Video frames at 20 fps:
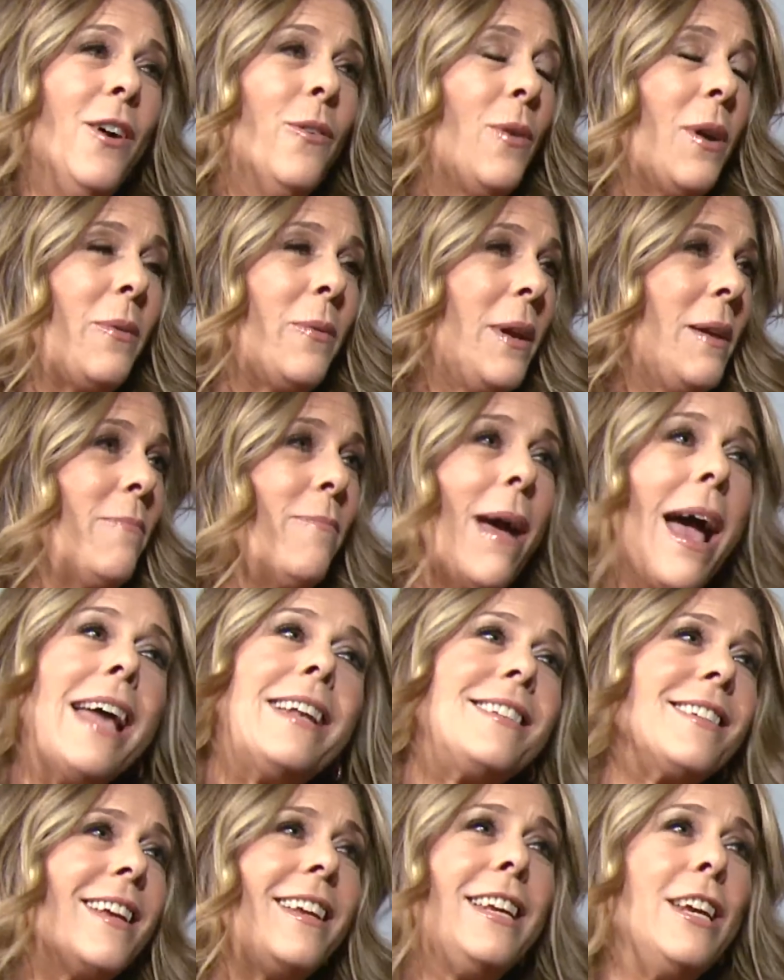when we
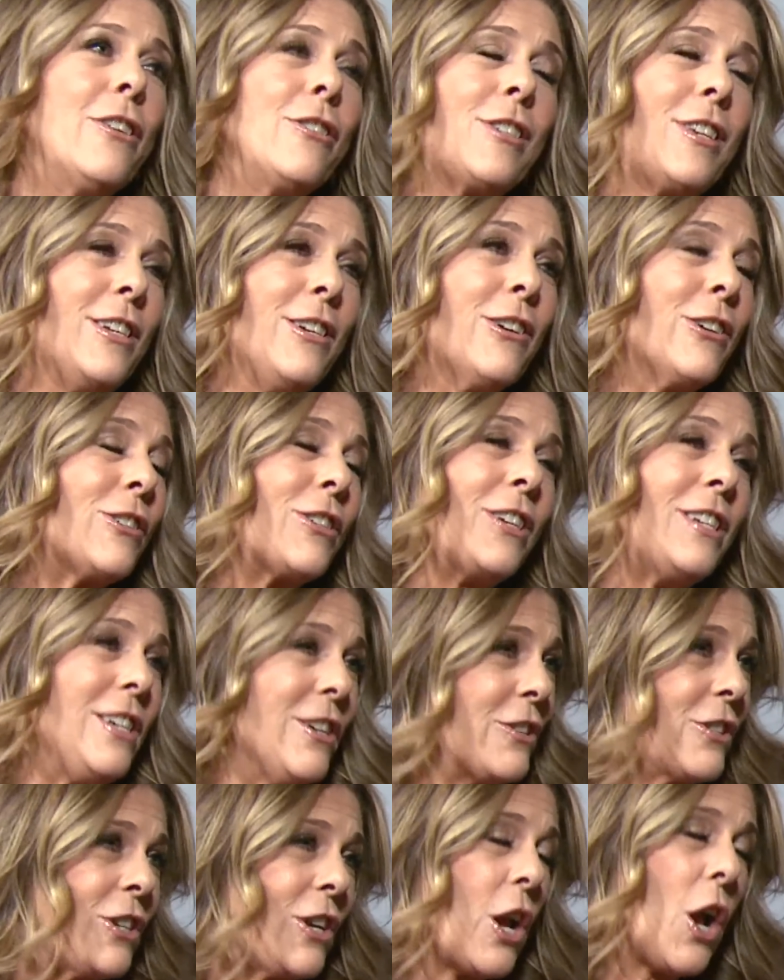met years and years and
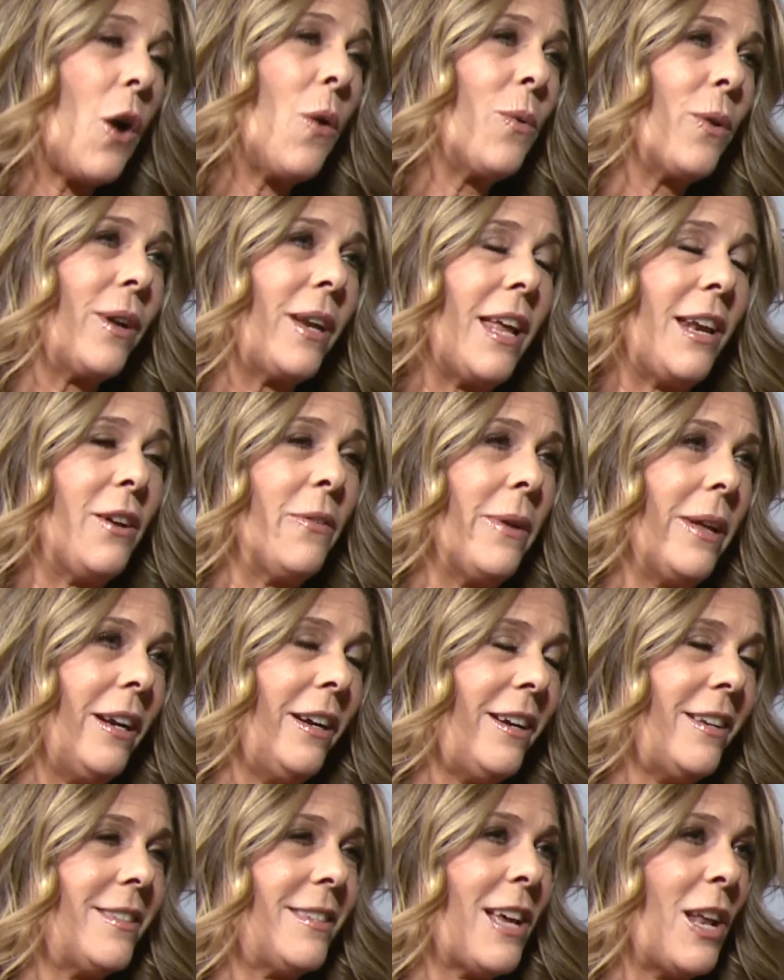years ago, we're getting ready
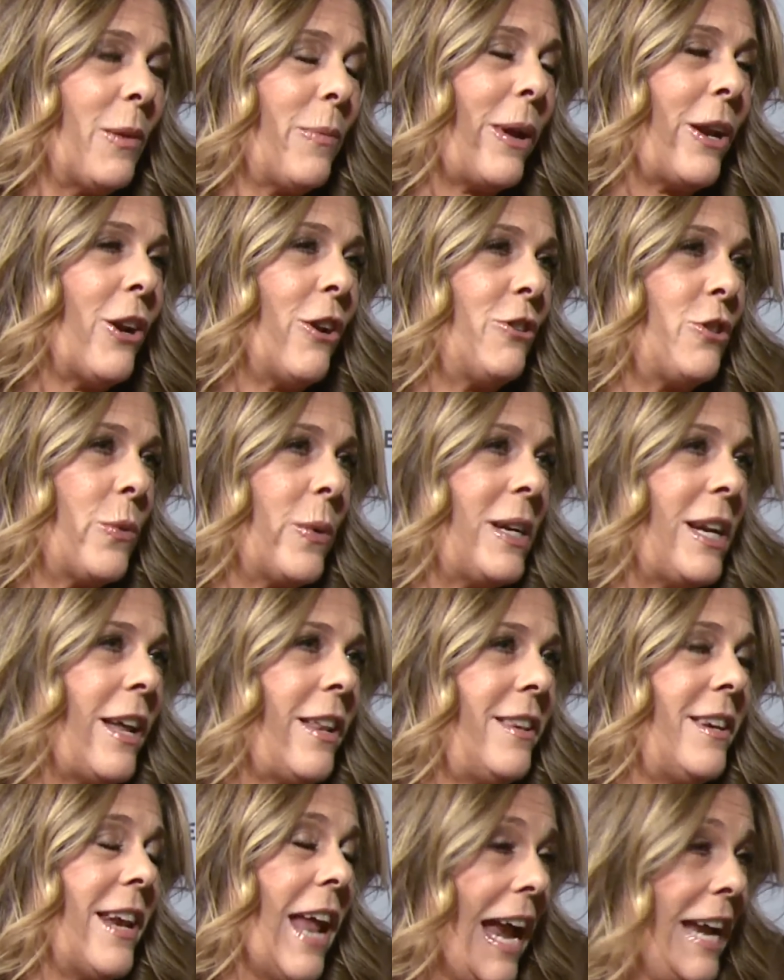to celebrate our
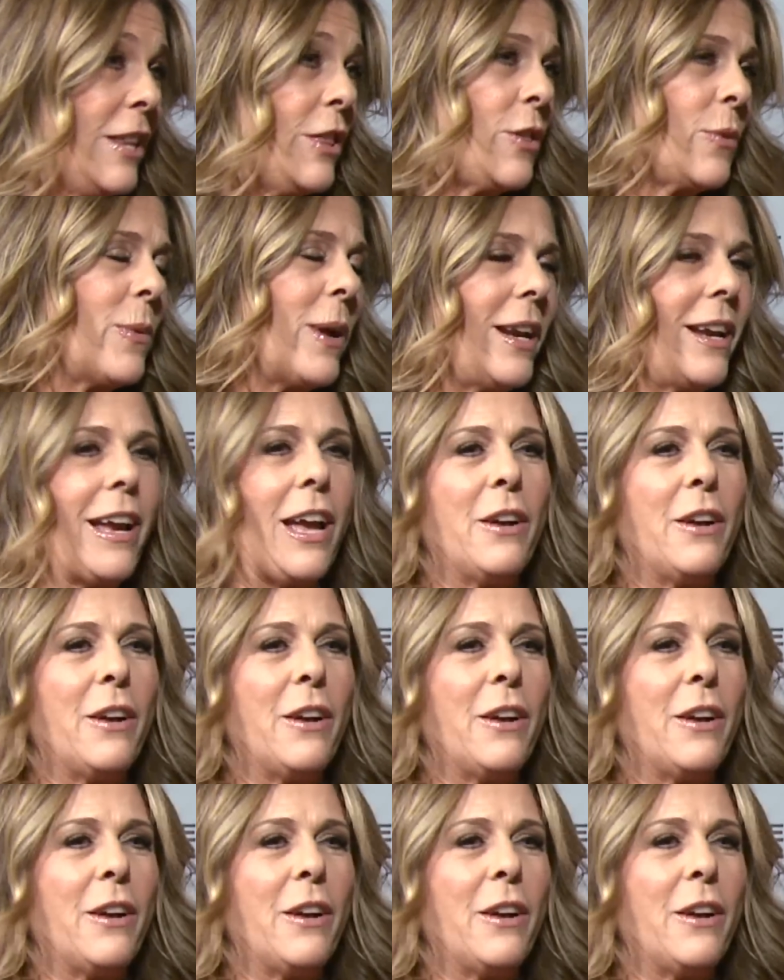29th wedding